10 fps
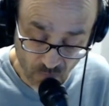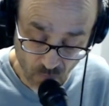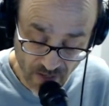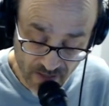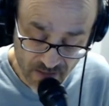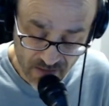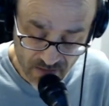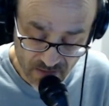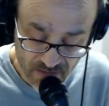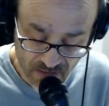Red,
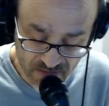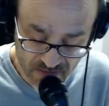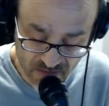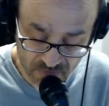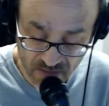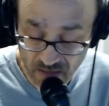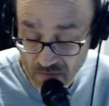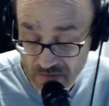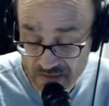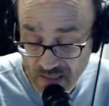it's hard to see what the
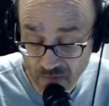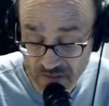color is there,